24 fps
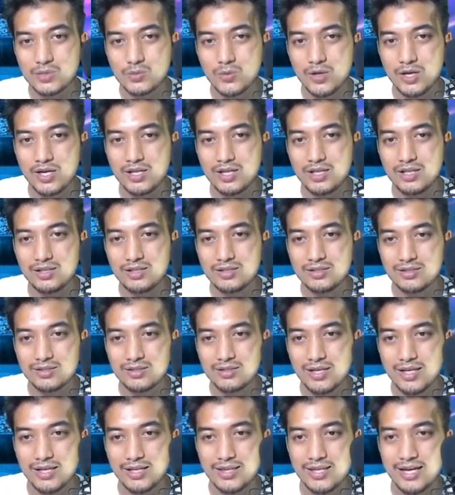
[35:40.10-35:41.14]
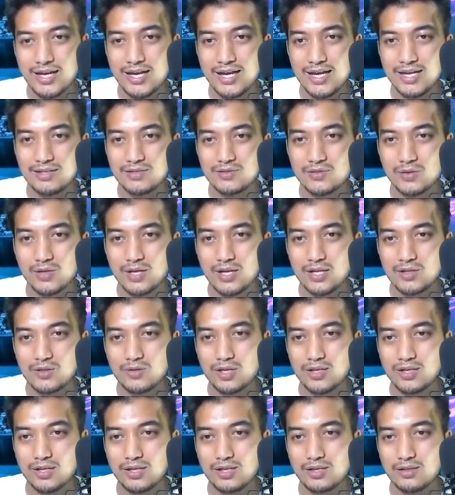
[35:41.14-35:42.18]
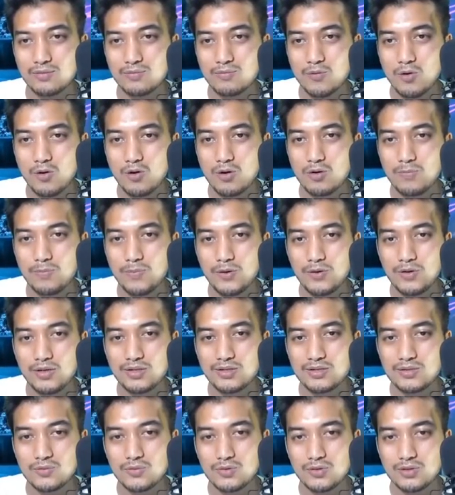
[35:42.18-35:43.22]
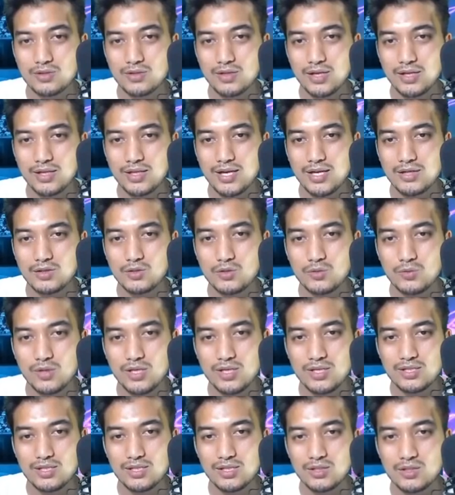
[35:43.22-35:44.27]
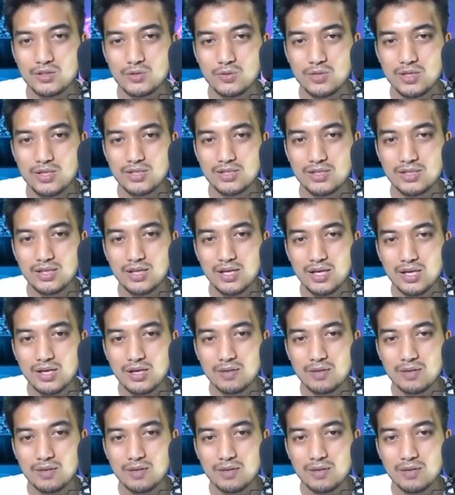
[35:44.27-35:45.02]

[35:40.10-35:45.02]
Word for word: well, just like that, so that you can kill more opponents, just like that. Too easy, too easy.